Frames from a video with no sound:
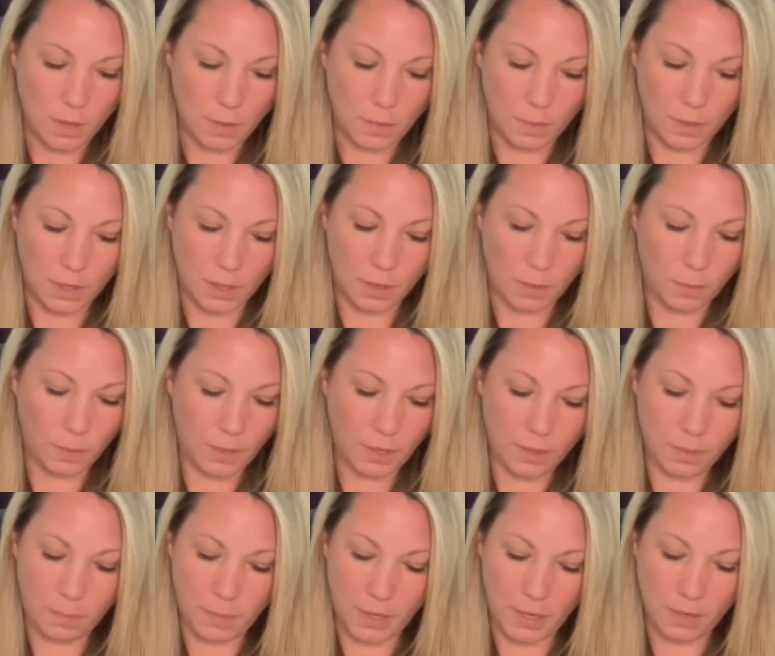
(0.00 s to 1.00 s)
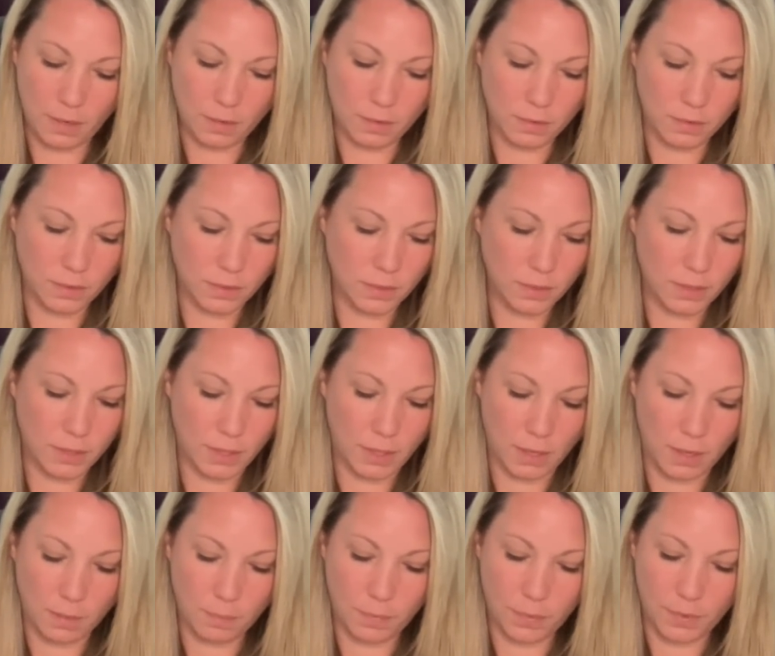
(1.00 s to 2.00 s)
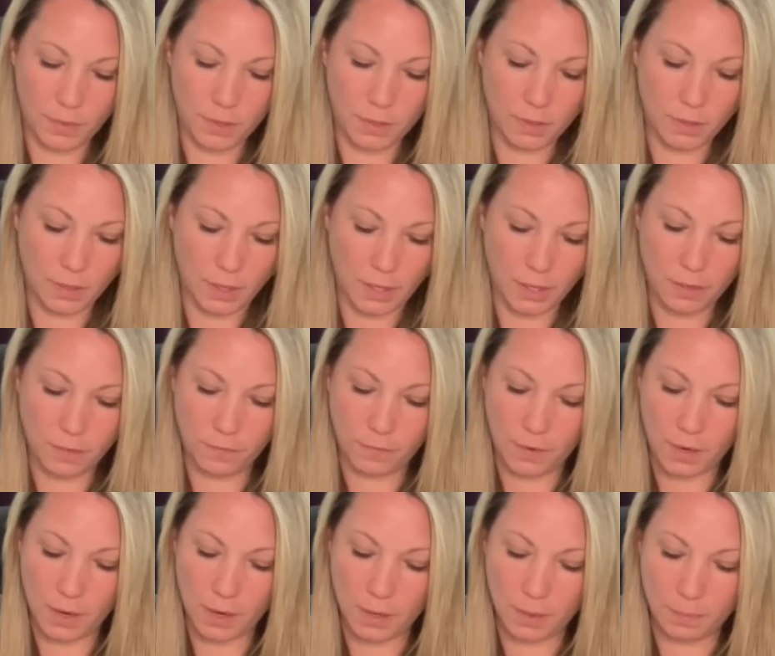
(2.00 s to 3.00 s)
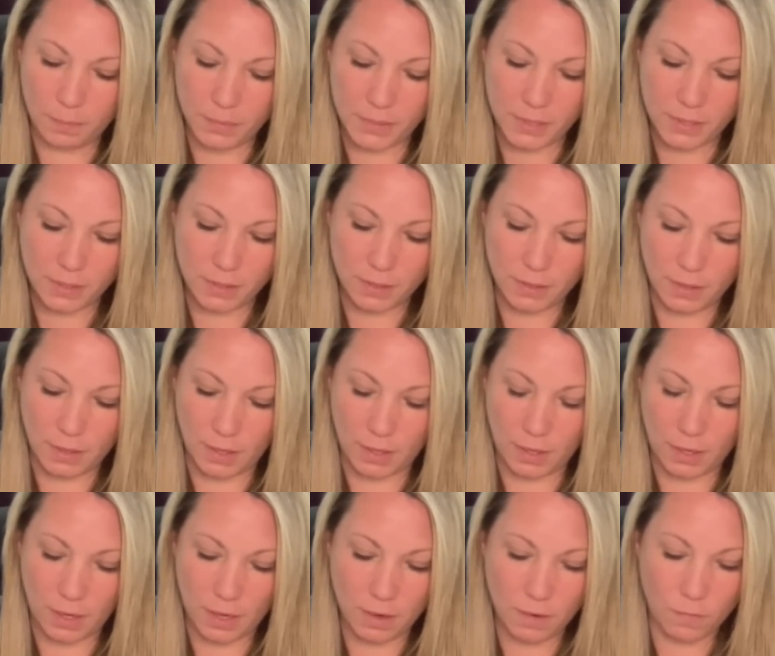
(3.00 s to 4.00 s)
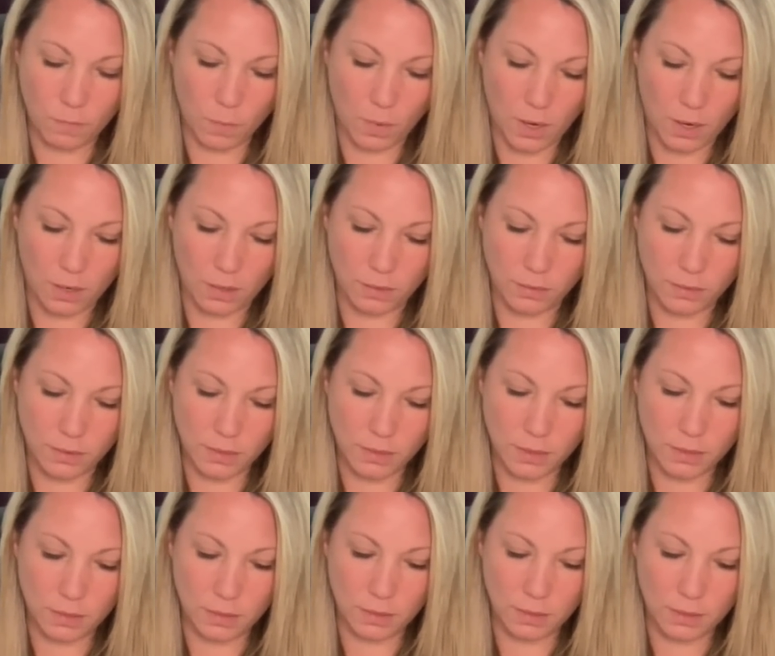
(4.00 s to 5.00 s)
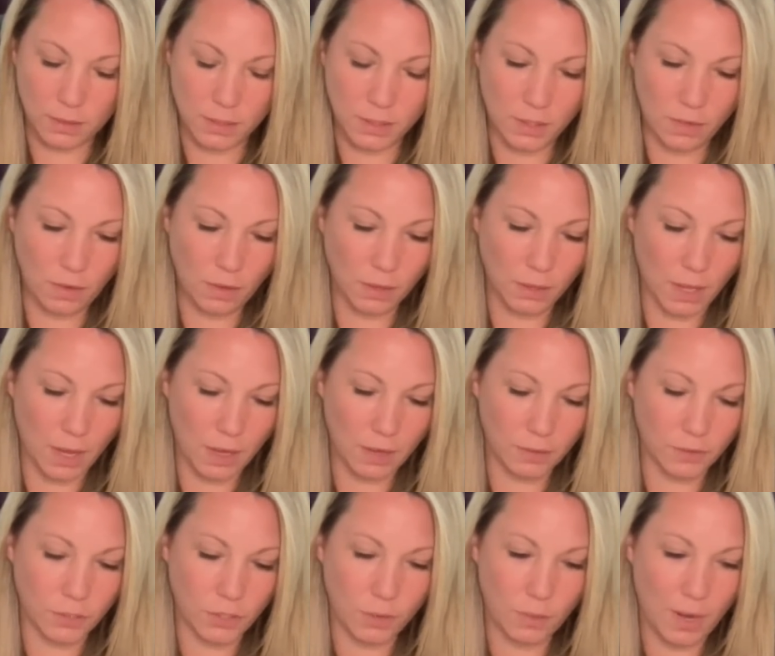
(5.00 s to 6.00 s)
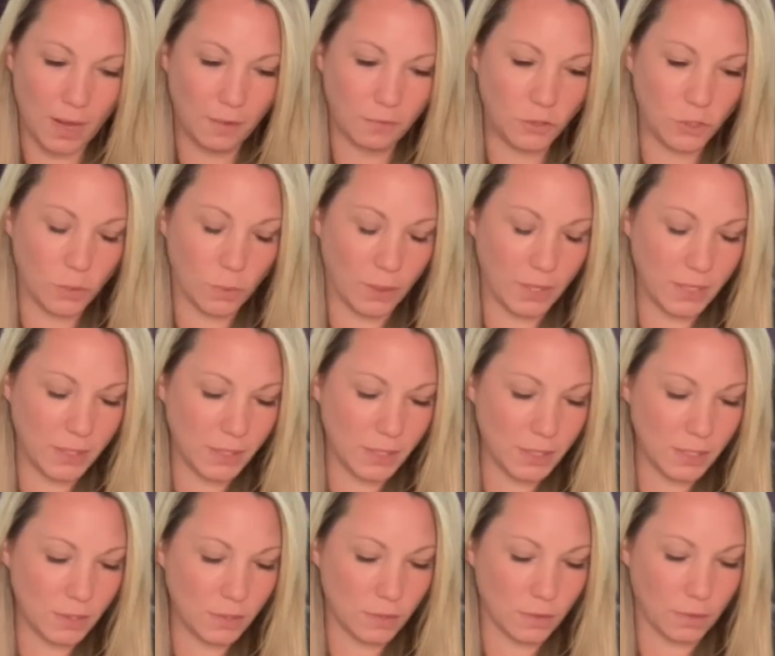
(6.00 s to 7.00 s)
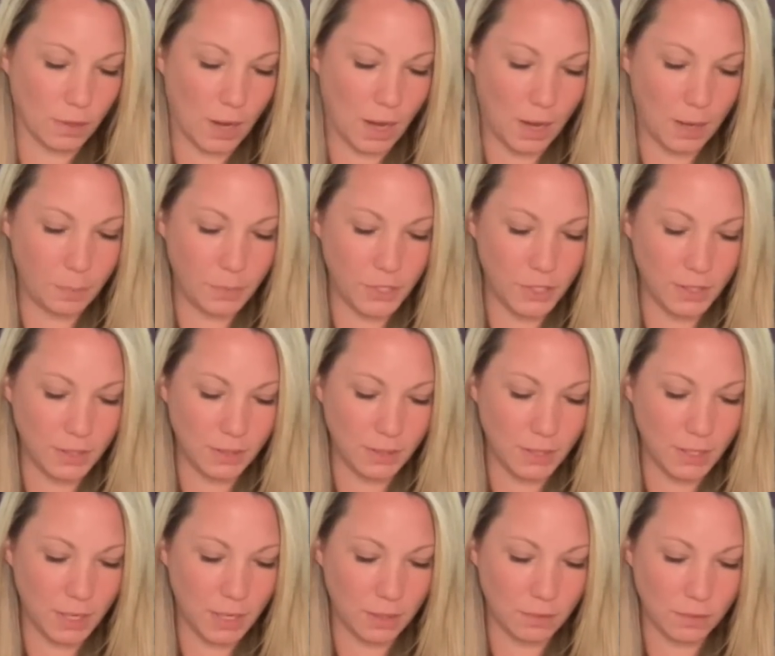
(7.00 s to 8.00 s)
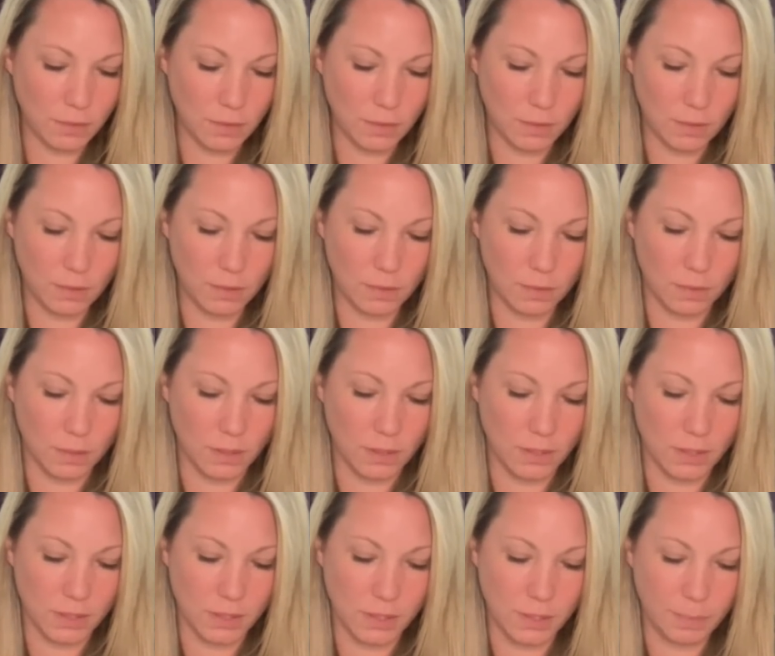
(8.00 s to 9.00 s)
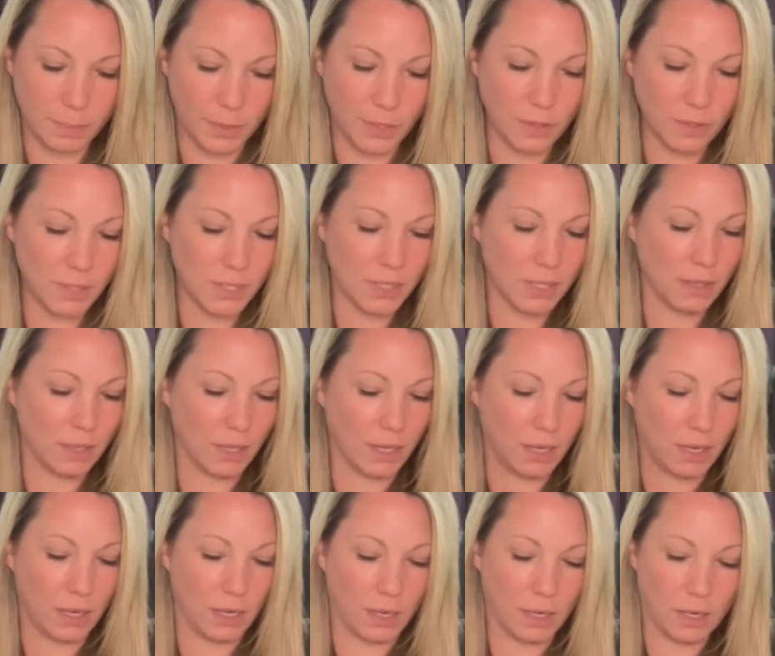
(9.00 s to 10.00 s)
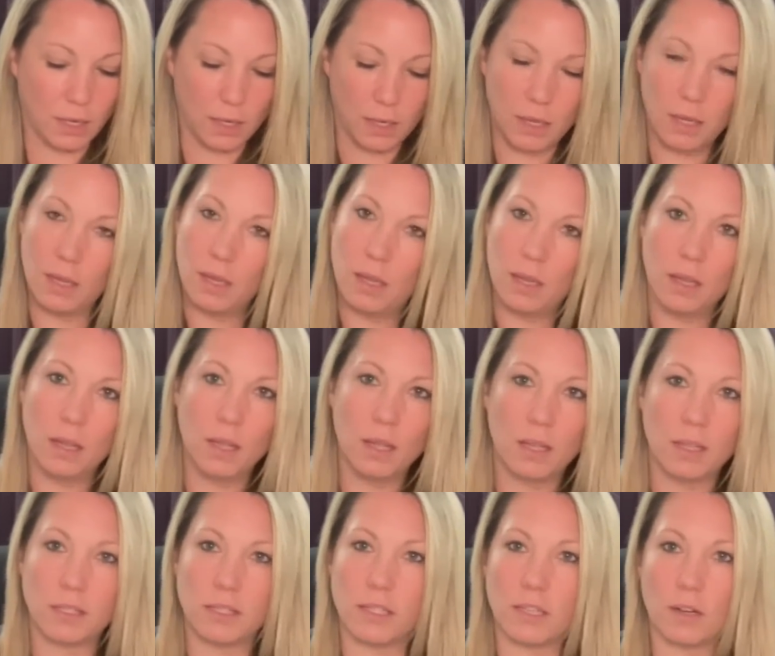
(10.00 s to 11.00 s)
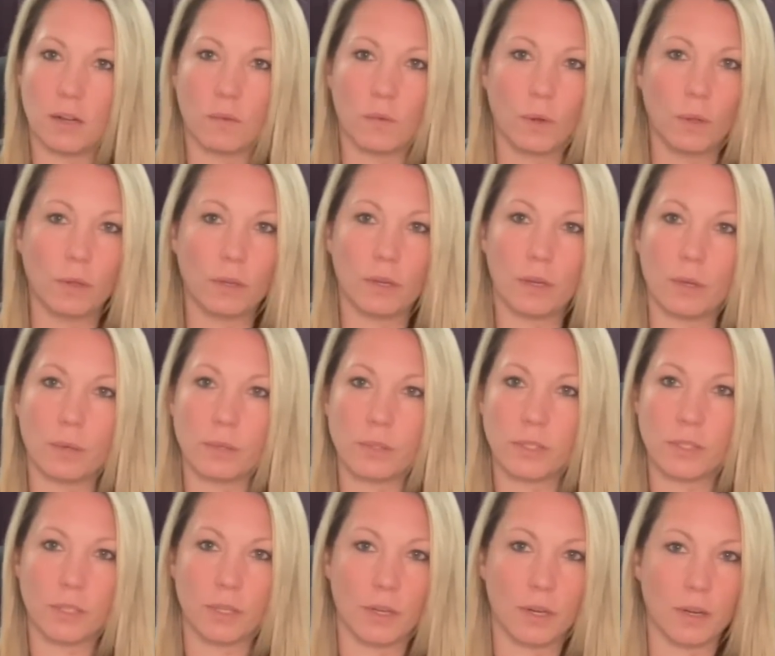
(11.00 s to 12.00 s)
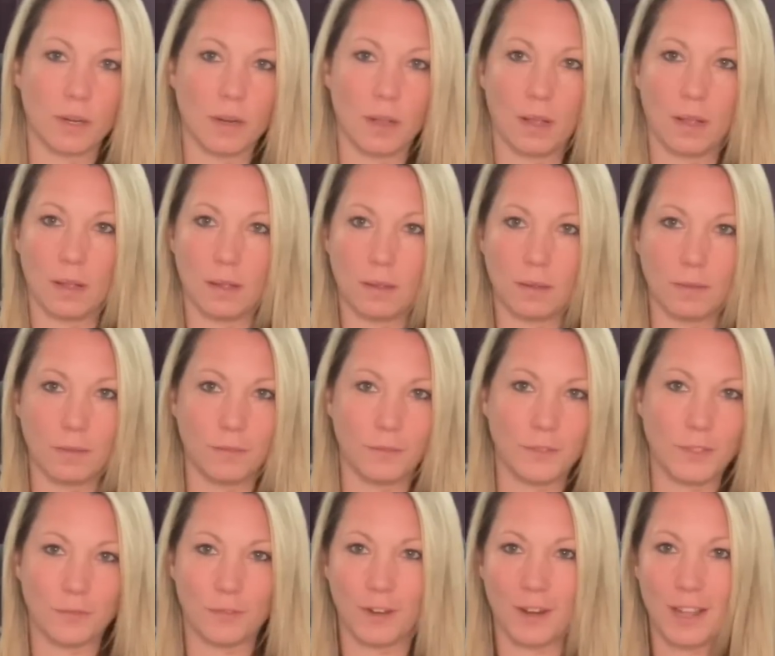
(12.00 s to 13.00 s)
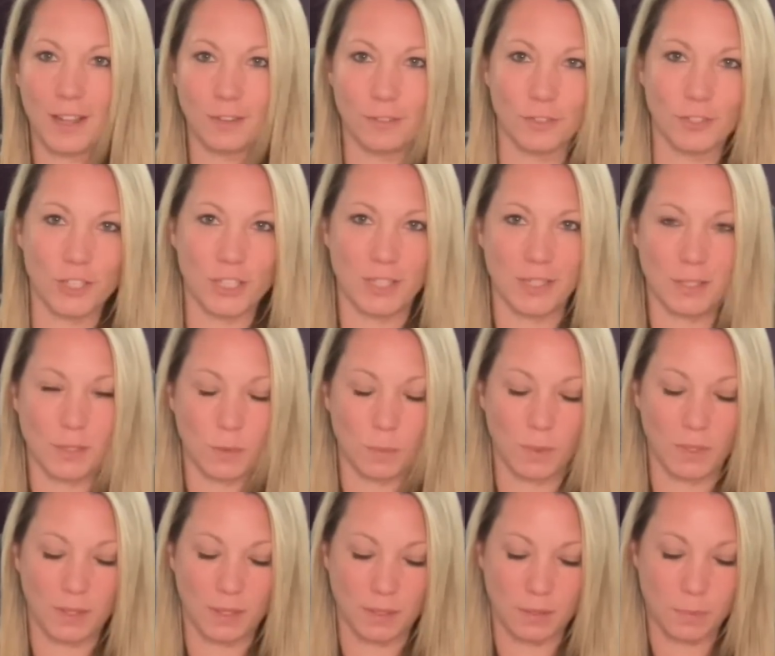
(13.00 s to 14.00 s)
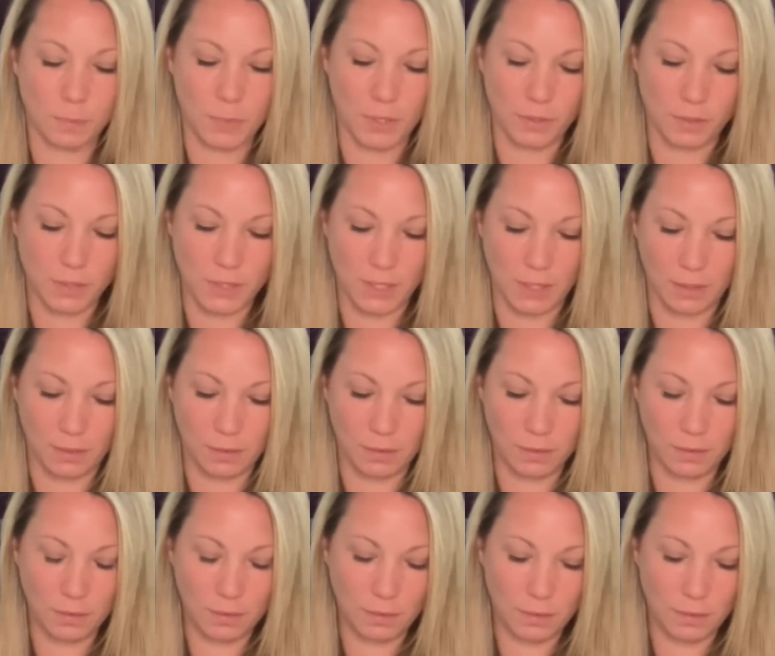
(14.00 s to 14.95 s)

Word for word: We got Queen of Pentacles, the Emperor, Knight of Cups, and King of Wands. Is there a lot? Do you have choices or options, Cancer? Or is this person like is there a roller coaster of different energies with this person?